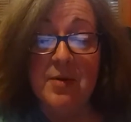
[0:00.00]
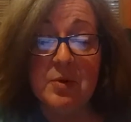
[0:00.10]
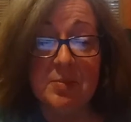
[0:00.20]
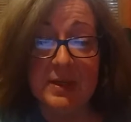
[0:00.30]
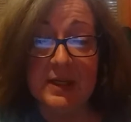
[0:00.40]

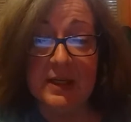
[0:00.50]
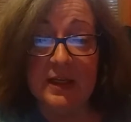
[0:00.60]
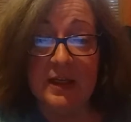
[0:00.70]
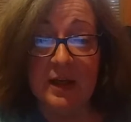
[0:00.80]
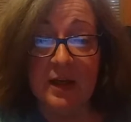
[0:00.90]
will
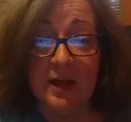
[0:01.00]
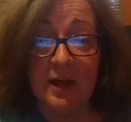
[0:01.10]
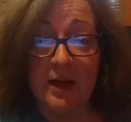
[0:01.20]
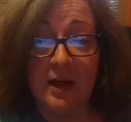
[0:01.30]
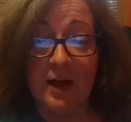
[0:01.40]
be
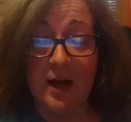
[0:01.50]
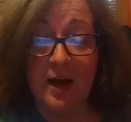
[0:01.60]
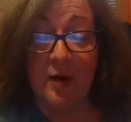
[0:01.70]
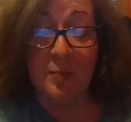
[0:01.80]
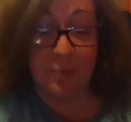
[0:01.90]

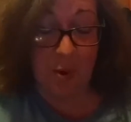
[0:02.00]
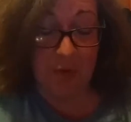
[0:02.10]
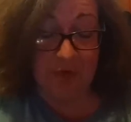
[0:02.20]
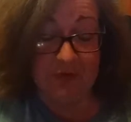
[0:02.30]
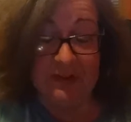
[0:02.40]

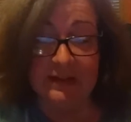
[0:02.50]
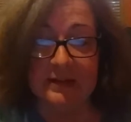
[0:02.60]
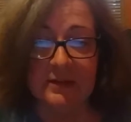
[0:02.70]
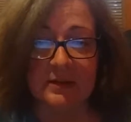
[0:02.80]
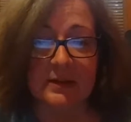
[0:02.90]

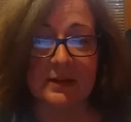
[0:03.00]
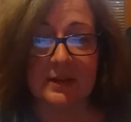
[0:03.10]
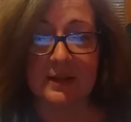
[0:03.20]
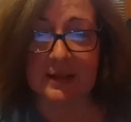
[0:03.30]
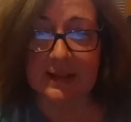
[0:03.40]
posting,
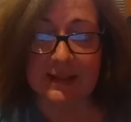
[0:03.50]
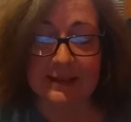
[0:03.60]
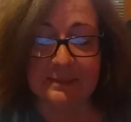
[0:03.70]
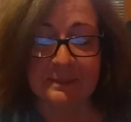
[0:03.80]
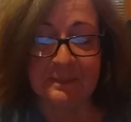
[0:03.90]
if
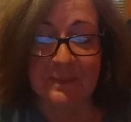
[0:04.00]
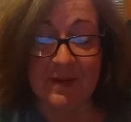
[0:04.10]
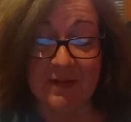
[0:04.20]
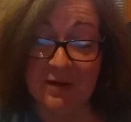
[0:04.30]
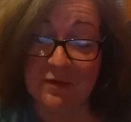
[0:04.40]

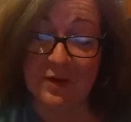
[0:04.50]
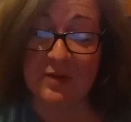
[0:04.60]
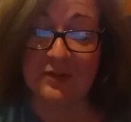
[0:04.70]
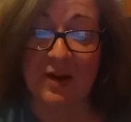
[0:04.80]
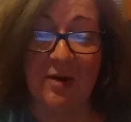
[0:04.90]
I can figure
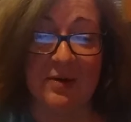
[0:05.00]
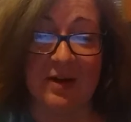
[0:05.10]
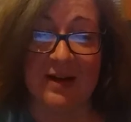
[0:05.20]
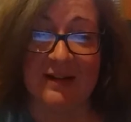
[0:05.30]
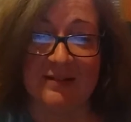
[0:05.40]
this out,
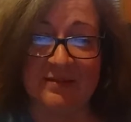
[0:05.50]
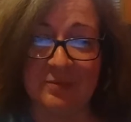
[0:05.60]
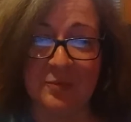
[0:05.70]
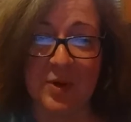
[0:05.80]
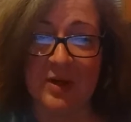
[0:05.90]

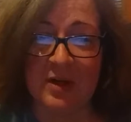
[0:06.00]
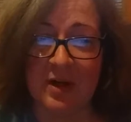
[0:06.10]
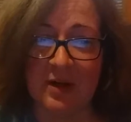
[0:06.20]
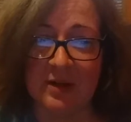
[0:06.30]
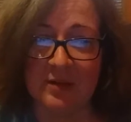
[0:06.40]
one
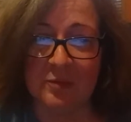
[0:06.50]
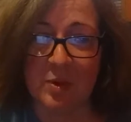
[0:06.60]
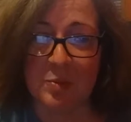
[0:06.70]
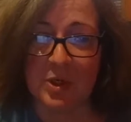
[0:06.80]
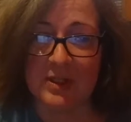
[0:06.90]

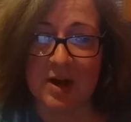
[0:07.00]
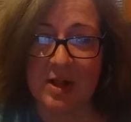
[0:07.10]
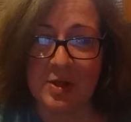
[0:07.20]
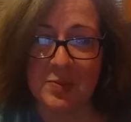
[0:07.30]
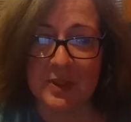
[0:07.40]
more
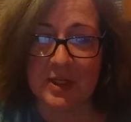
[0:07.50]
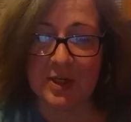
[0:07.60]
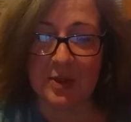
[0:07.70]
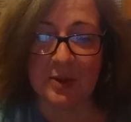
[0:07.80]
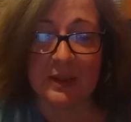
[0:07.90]
acknowledgement
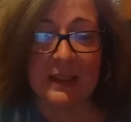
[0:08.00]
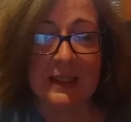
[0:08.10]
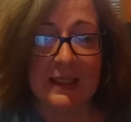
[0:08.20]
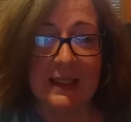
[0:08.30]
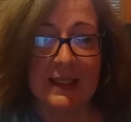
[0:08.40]
here.
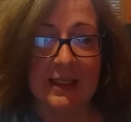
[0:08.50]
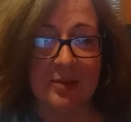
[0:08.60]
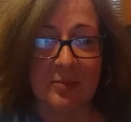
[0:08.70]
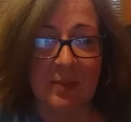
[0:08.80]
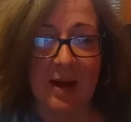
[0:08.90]

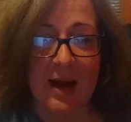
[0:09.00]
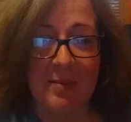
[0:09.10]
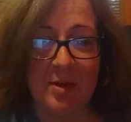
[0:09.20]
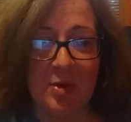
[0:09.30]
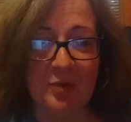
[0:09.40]
I'm
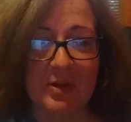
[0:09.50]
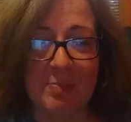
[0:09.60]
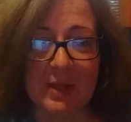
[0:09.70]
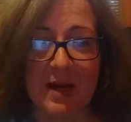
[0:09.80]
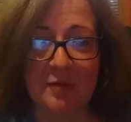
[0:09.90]
using a
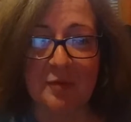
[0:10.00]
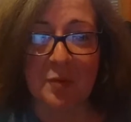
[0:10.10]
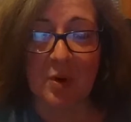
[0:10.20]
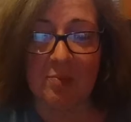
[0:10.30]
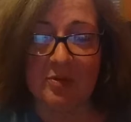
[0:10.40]

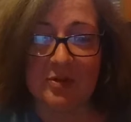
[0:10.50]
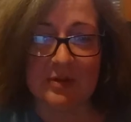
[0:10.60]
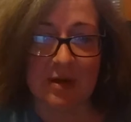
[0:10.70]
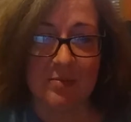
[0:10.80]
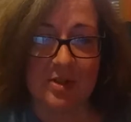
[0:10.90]
platform to
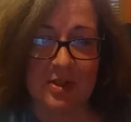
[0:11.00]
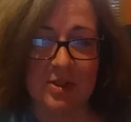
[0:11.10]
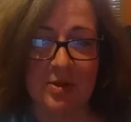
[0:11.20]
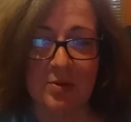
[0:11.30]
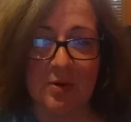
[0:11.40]
come to
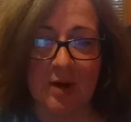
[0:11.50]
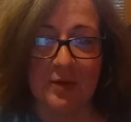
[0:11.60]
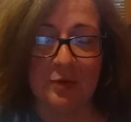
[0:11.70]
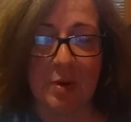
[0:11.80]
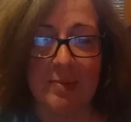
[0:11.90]
you on
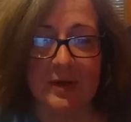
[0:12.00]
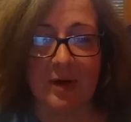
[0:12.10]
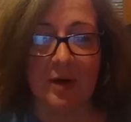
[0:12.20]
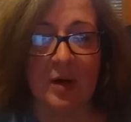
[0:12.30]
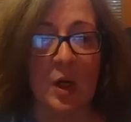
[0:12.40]
this
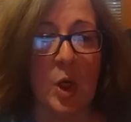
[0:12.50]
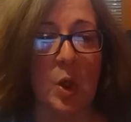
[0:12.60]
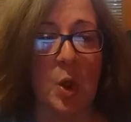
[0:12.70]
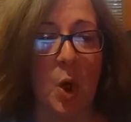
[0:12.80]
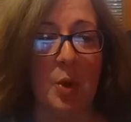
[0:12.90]
webinar
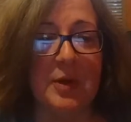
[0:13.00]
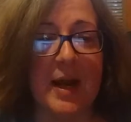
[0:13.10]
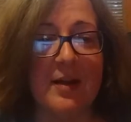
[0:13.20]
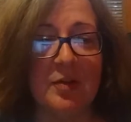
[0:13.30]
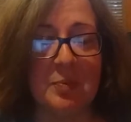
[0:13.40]
called
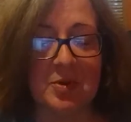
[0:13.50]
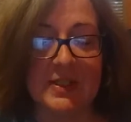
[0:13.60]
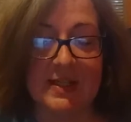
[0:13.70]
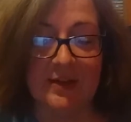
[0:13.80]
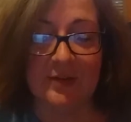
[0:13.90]

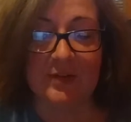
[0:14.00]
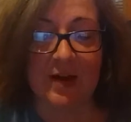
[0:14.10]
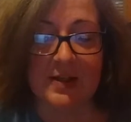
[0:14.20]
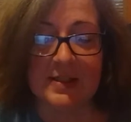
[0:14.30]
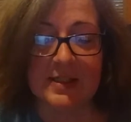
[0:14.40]

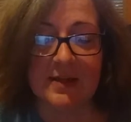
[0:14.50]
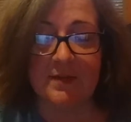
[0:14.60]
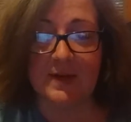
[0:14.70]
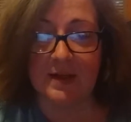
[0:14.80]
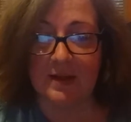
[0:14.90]

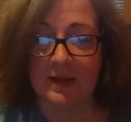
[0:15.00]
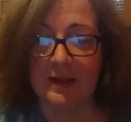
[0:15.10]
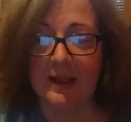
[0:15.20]
expertise.tv,